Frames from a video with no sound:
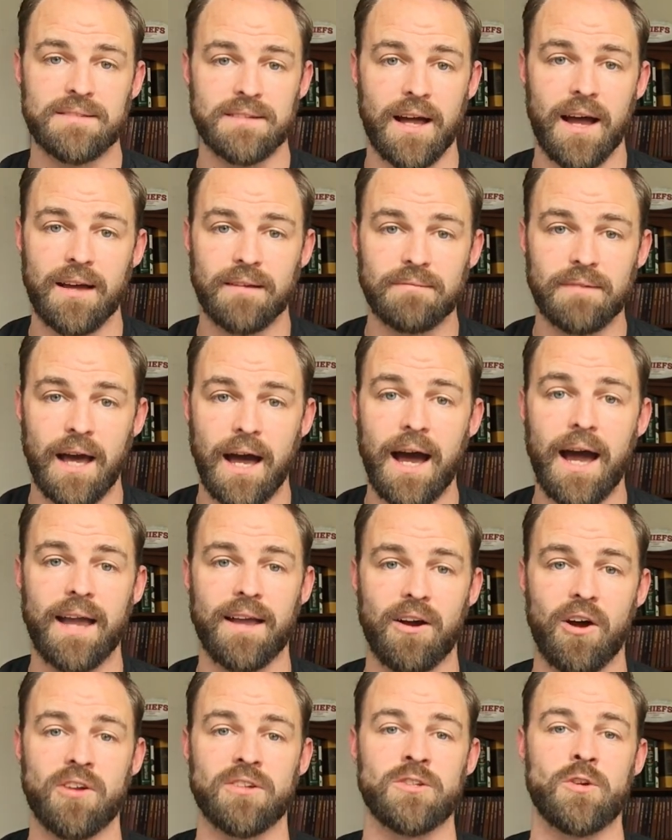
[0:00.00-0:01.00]
not high
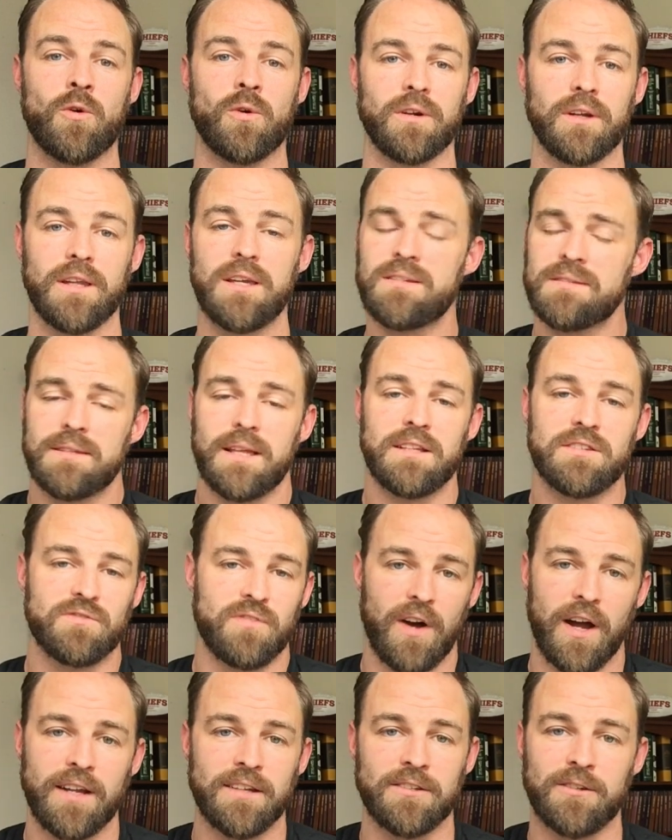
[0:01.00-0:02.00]
on your list, that's
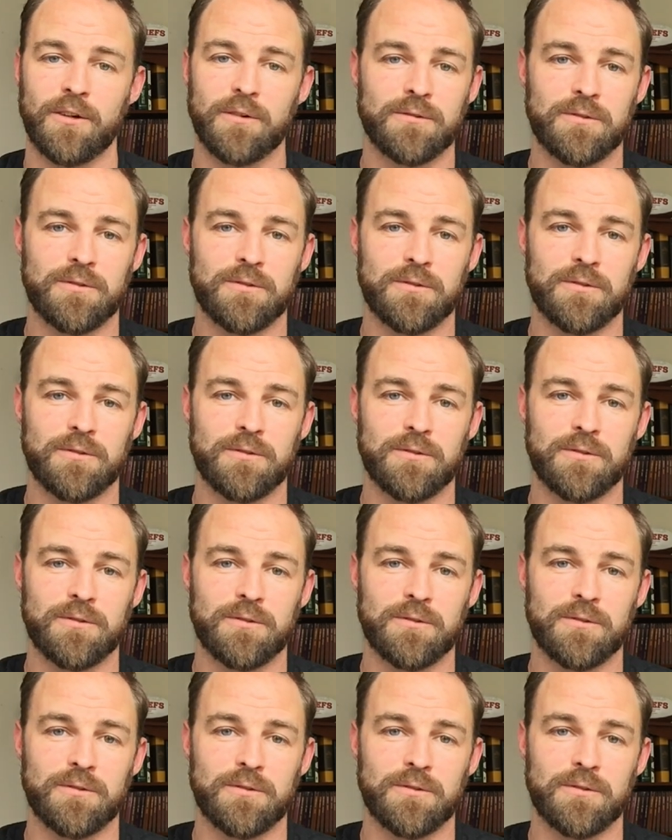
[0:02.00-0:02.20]
fine.